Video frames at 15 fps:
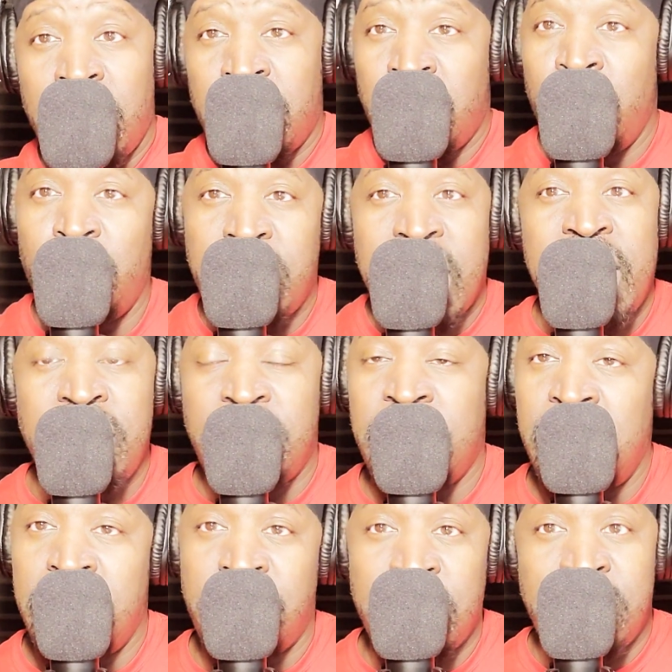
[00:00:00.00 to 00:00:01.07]
you can't
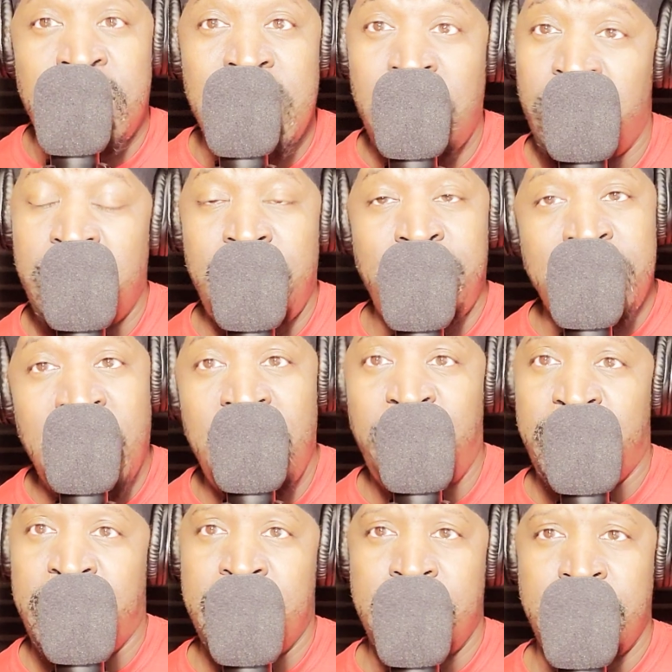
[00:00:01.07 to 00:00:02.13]
teach or tell them
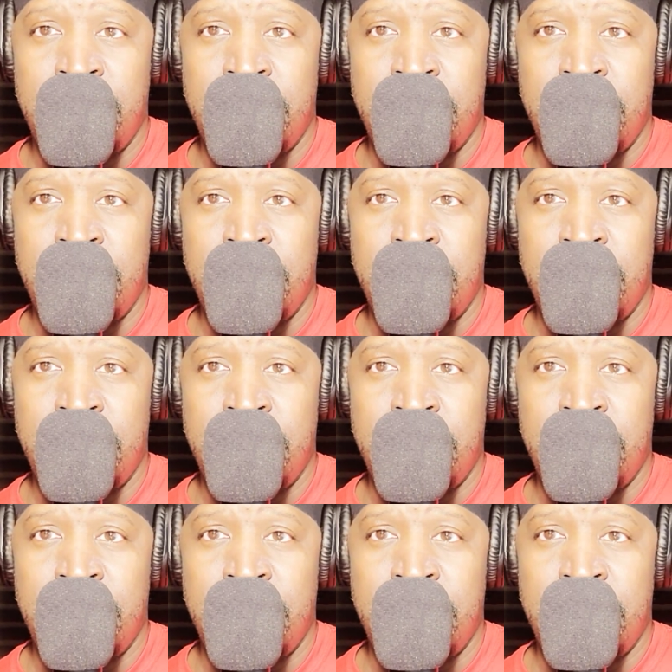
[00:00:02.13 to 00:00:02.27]
nothing.